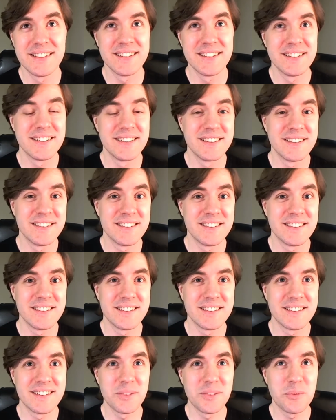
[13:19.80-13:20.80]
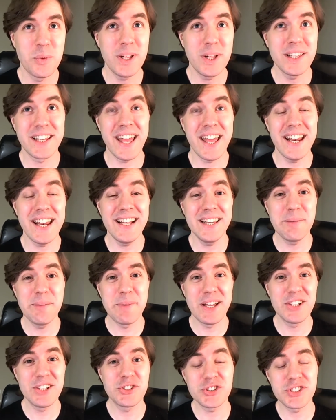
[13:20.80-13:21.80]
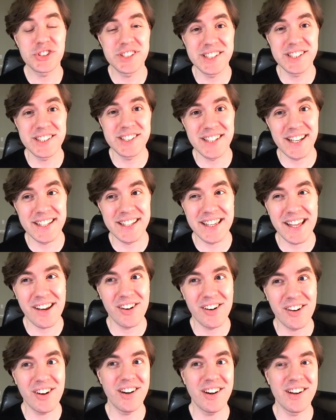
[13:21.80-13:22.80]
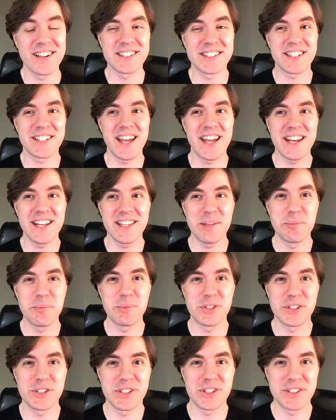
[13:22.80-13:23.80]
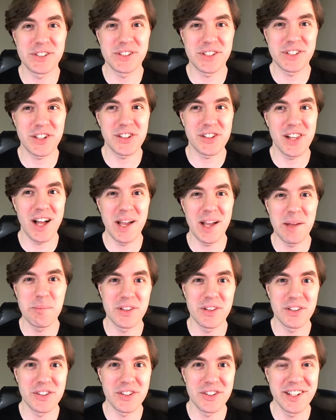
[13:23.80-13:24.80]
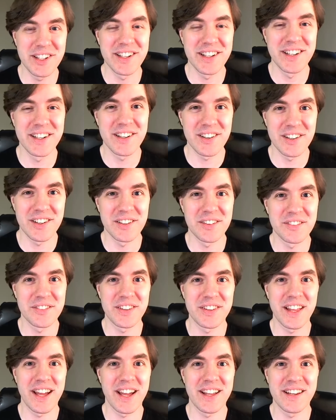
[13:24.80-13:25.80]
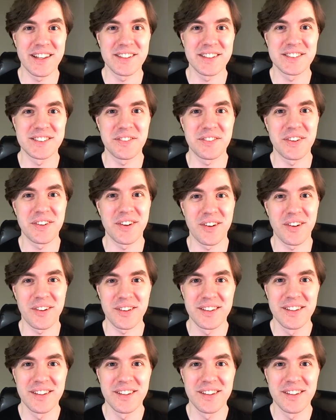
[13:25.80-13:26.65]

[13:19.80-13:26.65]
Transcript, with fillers: stuff? Well, getting them interested is not that hard. It's getting them to, to climb the learning curve that is the,